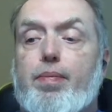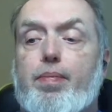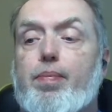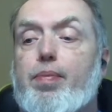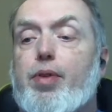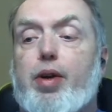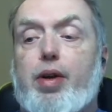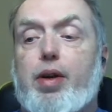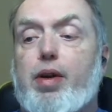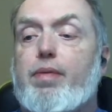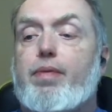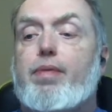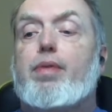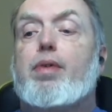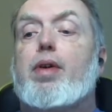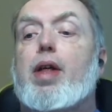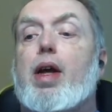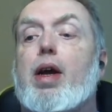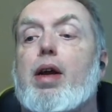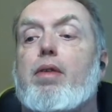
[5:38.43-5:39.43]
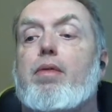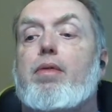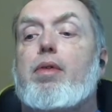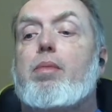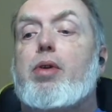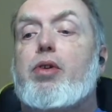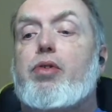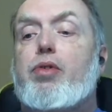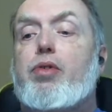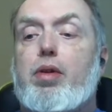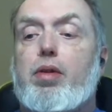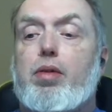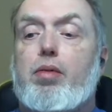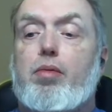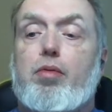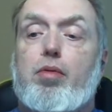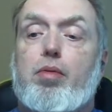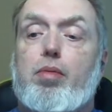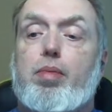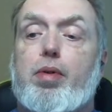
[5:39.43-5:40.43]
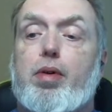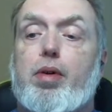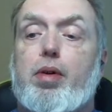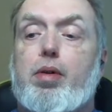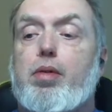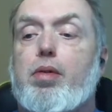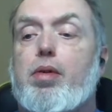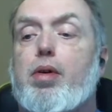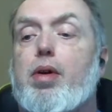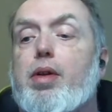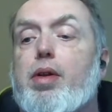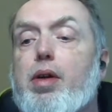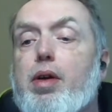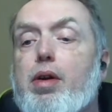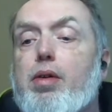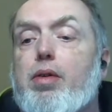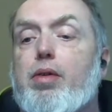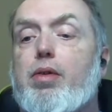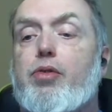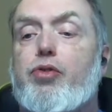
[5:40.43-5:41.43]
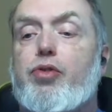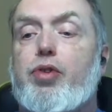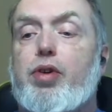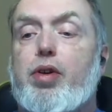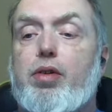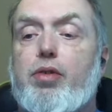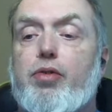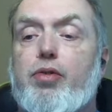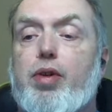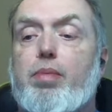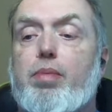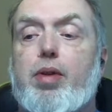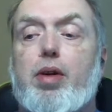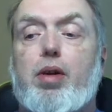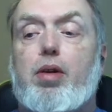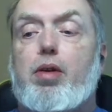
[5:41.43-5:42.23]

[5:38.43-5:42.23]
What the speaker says: looking for that information in the rule book or on the character sheet or something.